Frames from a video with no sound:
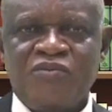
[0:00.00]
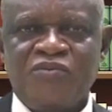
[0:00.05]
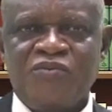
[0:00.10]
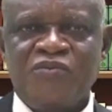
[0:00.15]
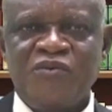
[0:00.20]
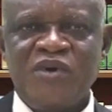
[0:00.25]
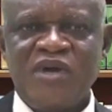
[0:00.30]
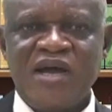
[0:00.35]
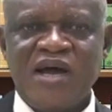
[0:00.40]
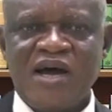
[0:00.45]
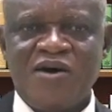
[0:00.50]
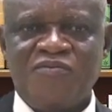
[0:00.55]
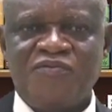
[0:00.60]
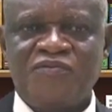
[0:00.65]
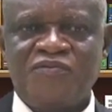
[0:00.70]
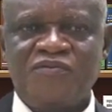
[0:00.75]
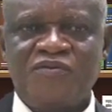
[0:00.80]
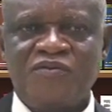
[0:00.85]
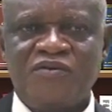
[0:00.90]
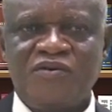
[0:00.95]
We have
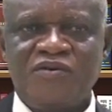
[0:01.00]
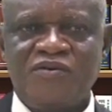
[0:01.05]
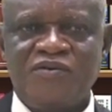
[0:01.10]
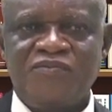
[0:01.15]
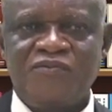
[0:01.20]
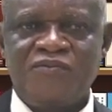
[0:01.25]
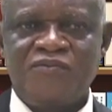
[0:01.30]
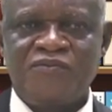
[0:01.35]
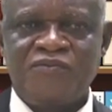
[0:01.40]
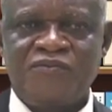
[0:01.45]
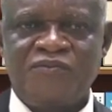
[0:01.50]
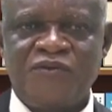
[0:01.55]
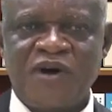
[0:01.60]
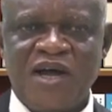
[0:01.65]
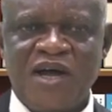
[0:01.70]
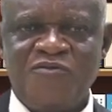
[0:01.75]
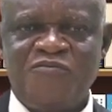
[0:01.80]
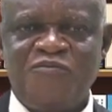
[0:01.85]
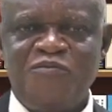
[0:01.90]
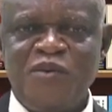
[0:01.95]

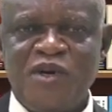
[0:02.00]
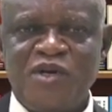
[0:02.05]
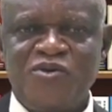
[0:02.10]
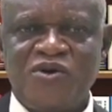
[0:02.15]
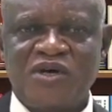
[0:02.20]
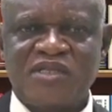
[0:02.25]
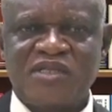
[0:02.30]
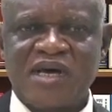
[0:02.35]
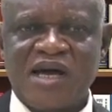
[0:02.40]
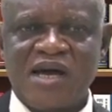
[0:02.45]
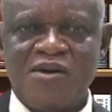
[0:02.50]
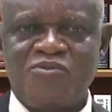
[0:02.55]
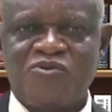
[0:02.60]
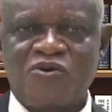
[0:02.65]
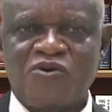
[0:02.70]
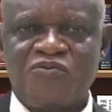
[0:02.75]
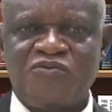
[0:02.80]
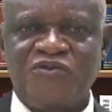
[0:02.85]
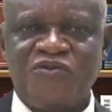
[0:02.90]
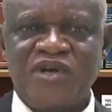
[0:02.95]
5 major types
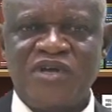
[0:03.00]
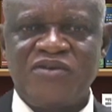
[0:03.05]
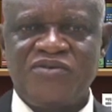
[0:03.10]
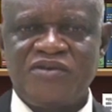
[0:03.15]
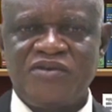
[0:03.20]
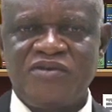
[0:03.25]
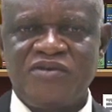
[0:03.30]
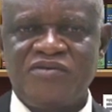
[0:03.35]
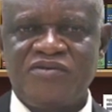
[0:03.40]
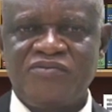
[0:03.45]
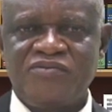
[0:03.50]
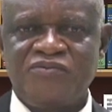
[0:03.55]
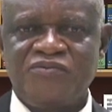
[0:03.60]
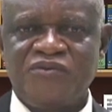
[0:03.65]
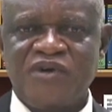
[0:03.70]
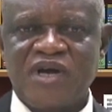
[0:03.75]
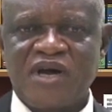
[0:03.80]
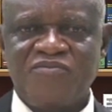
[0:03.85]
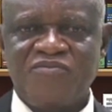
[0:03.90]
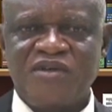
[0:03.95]
of phrases.
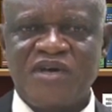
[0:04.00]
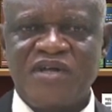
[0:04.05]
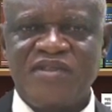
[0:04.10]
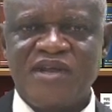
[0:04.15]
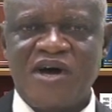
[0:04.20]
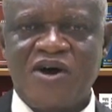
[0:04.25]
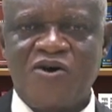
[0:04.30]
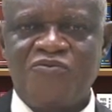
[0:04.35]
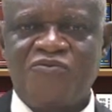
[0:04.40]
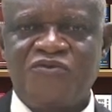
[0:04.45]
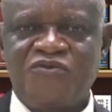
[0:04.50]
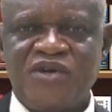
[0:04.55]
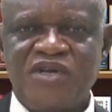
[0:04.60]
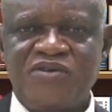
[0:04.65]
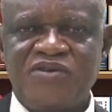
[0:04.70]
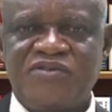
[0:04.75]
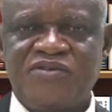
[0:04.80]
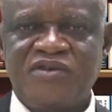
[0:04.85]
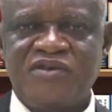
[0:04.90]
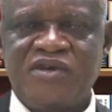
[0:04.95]
We have the noun
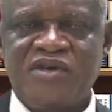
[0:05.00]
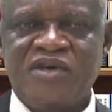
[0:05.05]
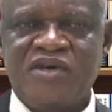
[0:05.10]
phrase,